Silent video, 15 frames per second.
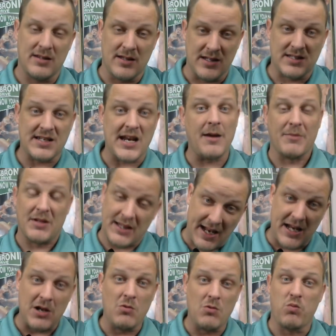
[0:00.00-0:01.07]
the statement
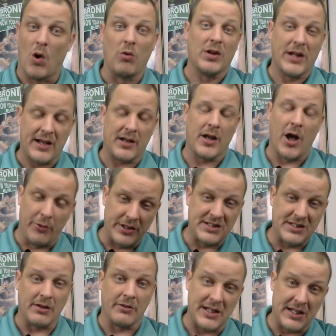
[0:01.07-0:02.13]
that he won't let go
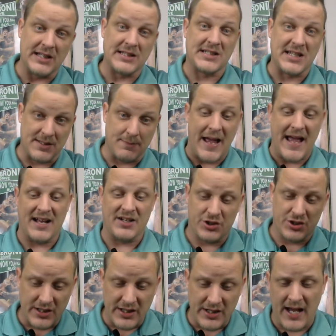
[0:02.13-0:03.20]
until he gets his match
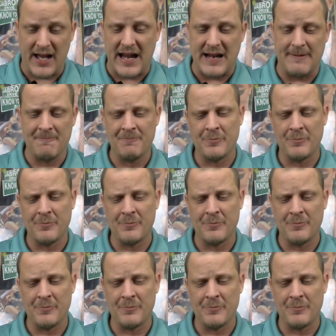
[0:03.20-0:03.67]
tonight